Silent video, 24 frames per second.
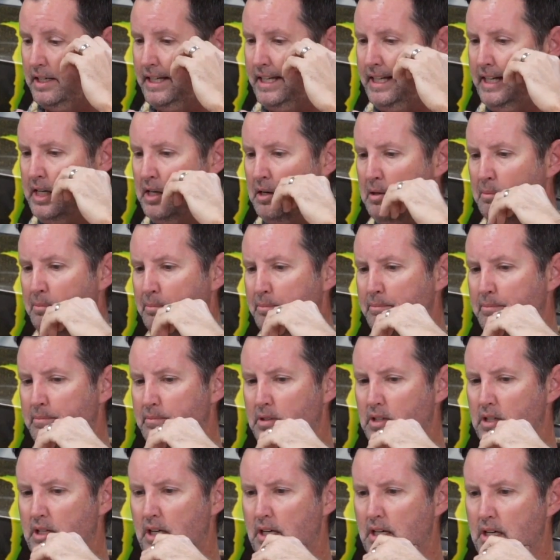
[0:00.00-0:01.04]
you know,
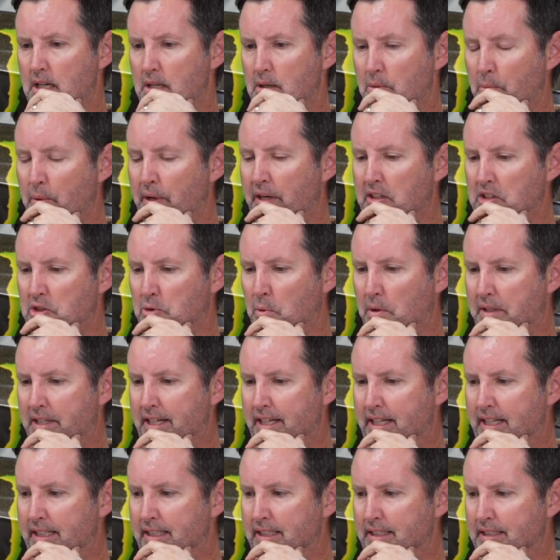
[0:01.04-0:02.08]
when I was
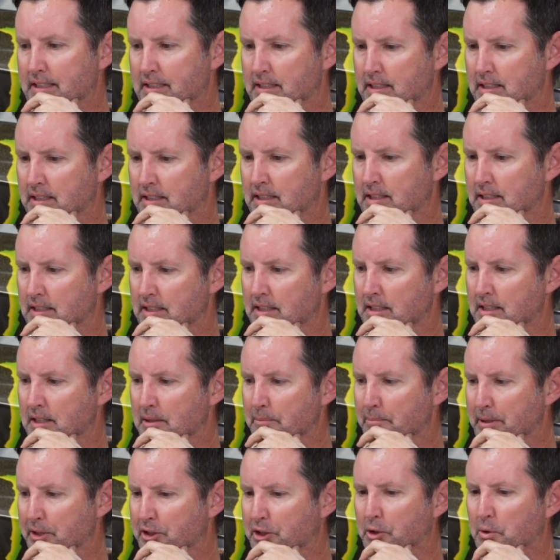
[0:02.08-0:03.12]
working
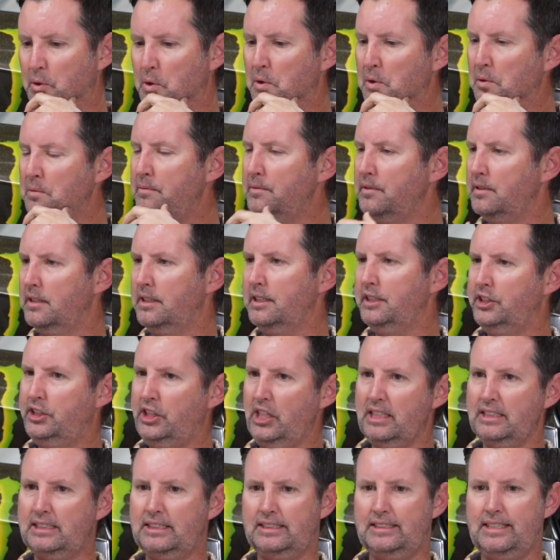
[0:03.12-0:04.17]
patrol
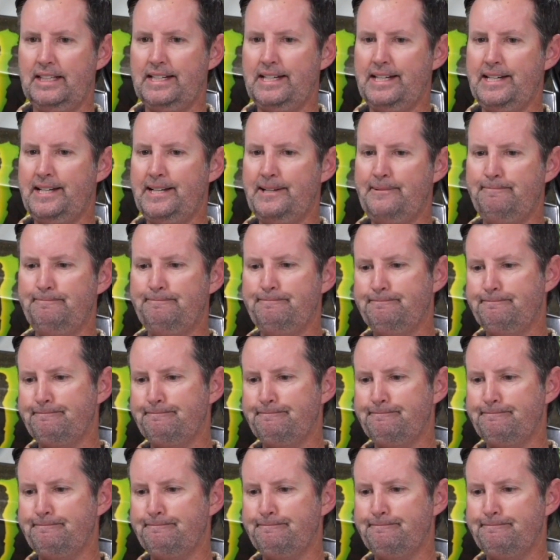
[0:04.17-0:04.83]
just uh,